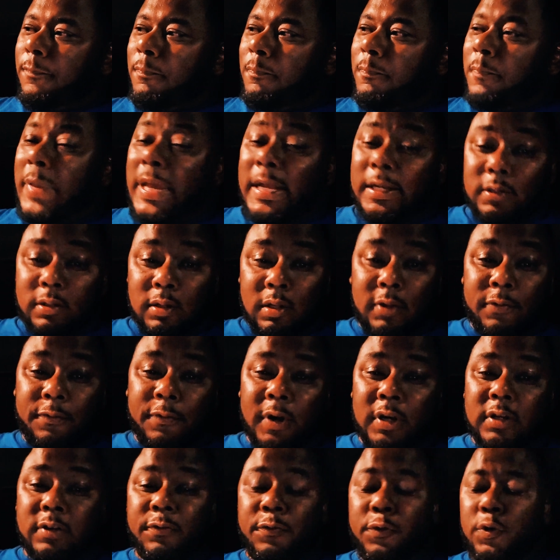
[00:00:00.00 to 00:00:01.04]
mentally,
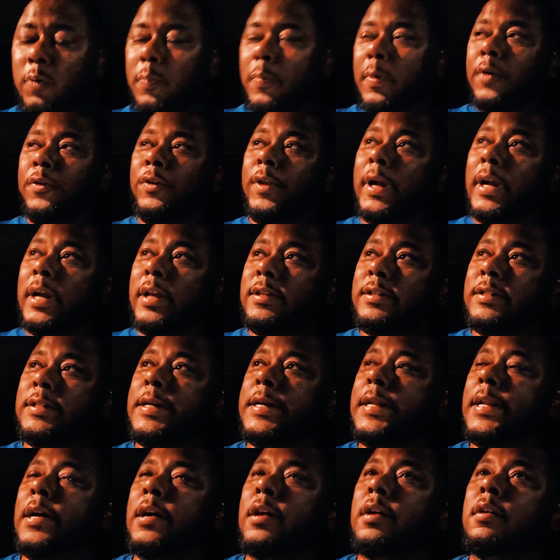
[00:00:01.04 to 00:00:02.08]
first and foremost, like I
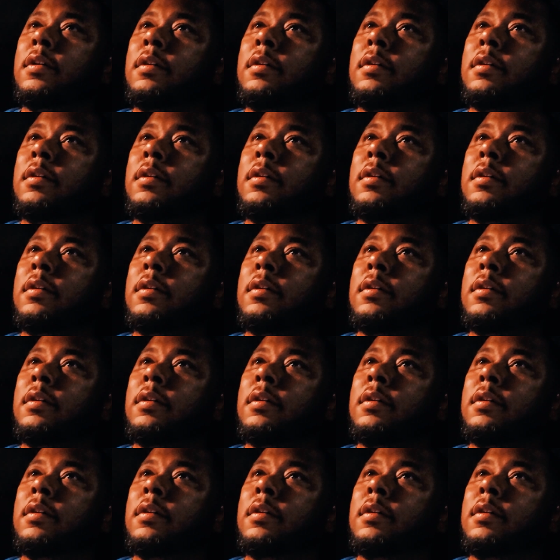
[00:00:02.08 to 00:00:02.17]
said,